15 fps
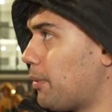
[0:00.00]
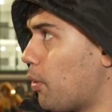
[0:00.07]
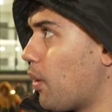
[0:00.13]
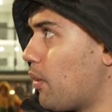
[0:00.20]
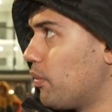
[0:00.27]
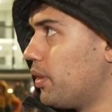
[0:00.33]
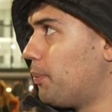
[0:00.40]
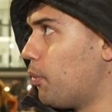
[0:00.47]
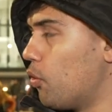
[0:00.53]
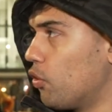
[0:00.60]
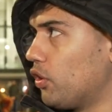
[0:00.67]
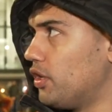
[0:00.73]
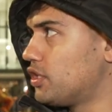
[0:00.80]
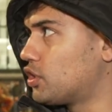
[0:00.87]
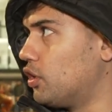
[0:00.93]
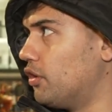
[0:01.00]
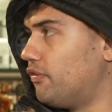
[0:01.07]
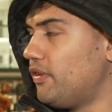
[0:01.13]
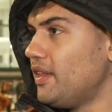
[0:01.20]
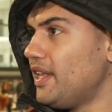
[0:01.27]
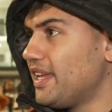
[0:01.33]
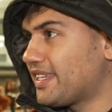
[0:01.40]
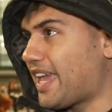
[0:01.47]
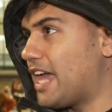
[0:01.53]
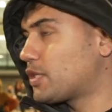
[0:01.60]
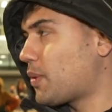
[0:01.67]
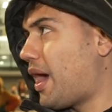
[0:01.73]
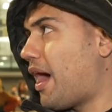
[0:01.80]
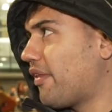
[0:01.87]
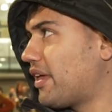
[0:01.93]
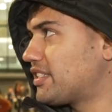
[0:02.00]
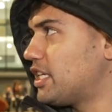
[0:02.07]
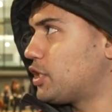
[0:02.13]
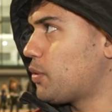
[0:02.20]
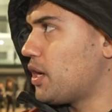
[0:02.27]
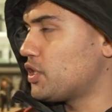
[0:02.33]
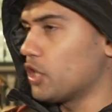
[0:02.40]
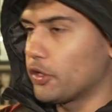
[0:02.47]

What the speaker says: away with the ball and sort of get his way out of that situation.